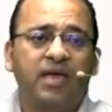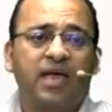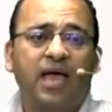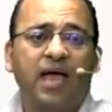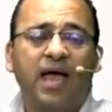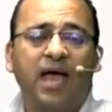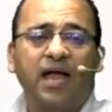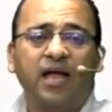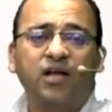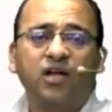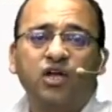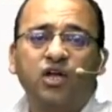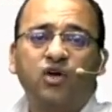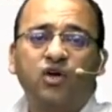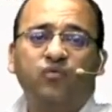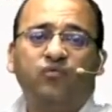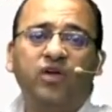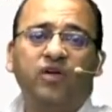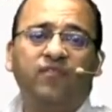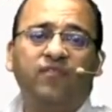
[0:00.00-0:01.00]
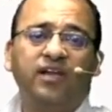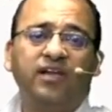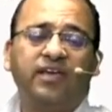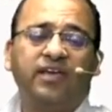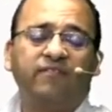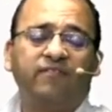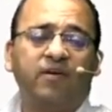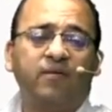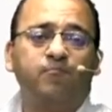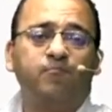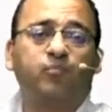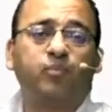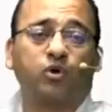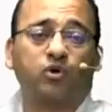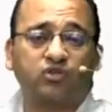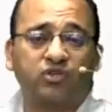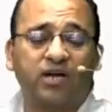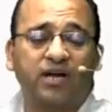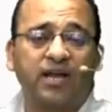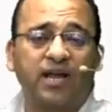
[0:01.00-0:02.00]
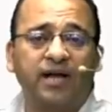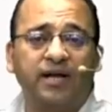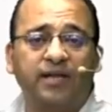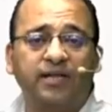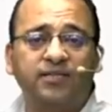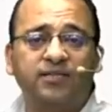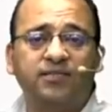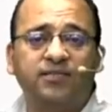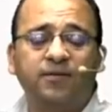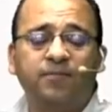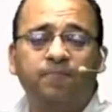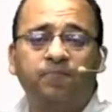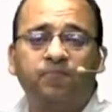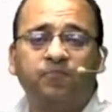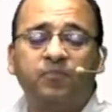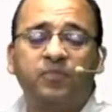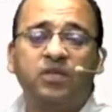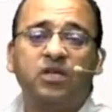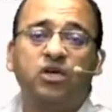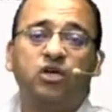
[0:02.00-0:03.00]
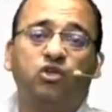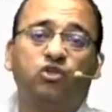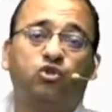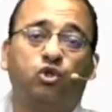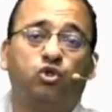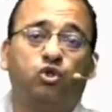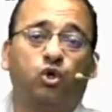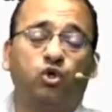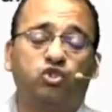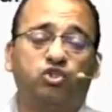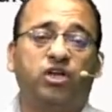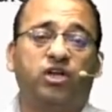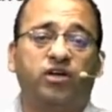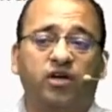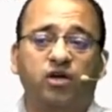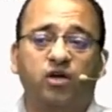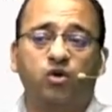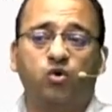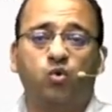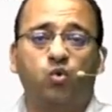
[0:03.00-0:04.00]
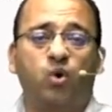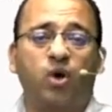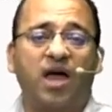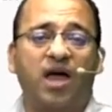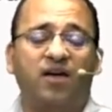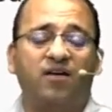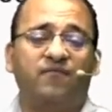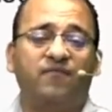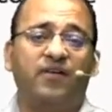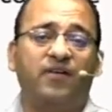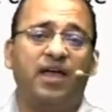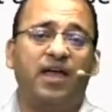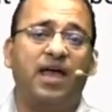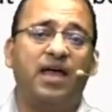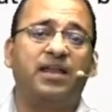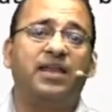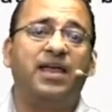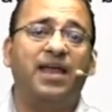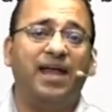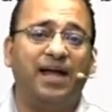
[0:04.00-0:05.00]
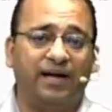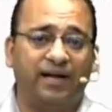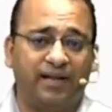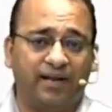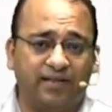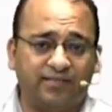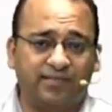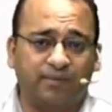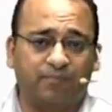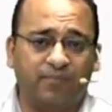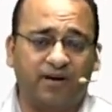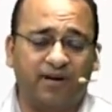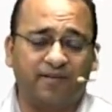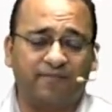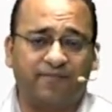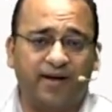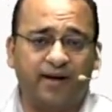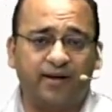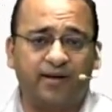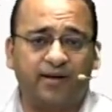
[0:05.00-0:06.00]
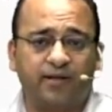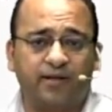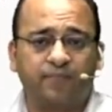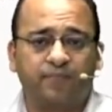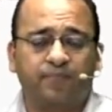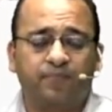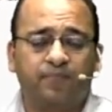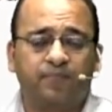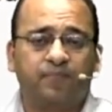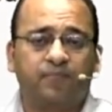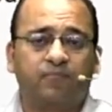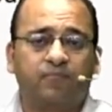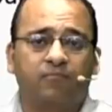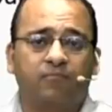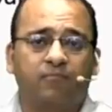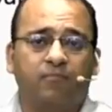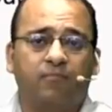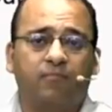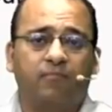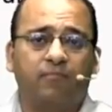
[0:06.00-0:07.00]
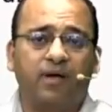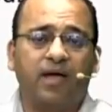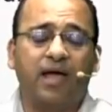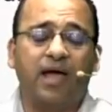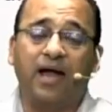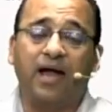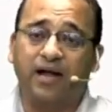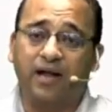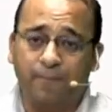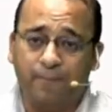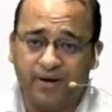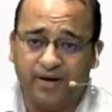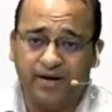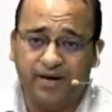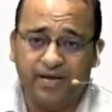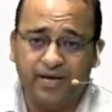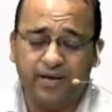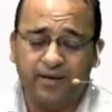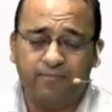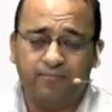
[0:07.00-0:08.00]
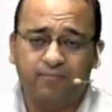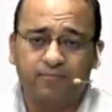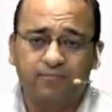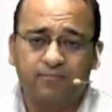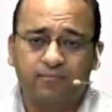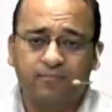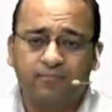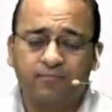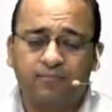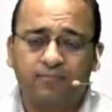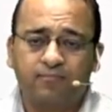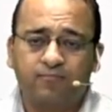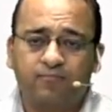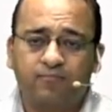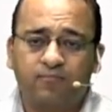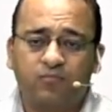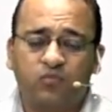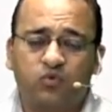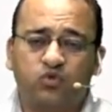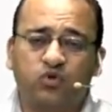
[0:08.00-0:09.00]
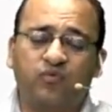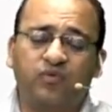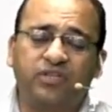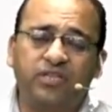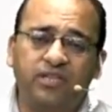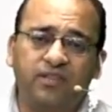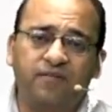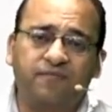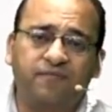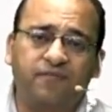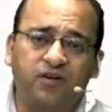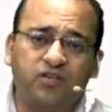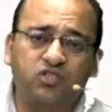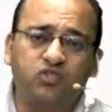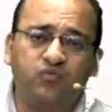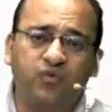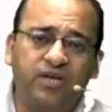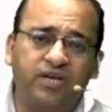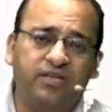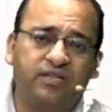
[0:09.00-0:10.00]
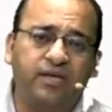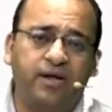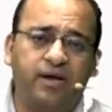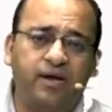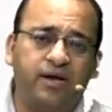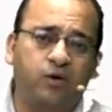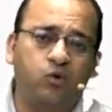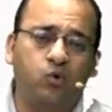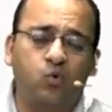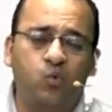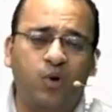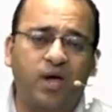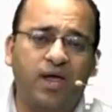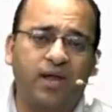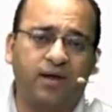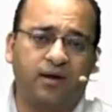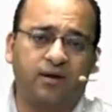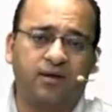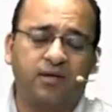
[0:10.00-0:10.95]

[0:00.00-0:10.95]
and we will give him prostaglandins. So those children who have an atrial septal defect and a PDA, so within the first week they do well.